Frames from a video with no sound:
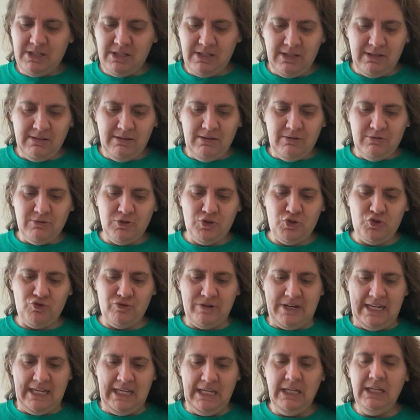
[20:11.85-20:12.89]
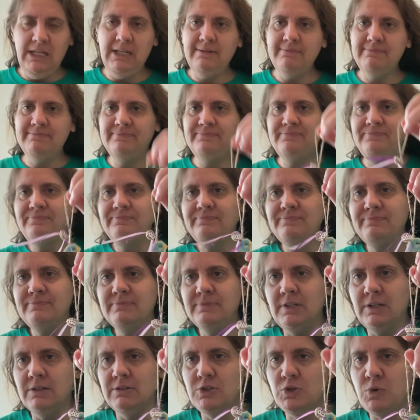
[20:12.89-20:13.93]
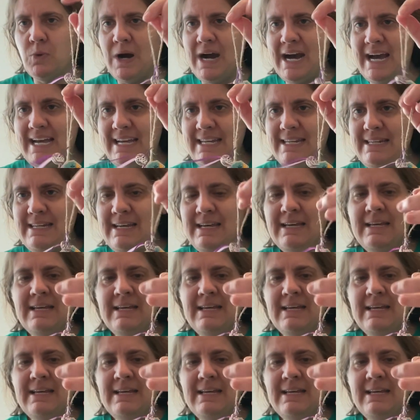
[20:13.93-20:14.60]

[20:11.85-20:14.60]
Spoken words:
the little string or twine.